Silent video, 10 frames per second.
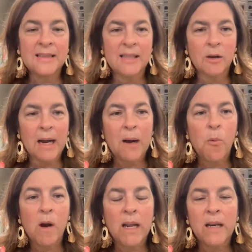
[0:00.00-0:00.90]
So I
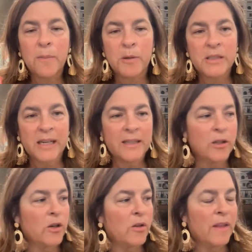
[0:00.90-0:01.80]
wanted a projector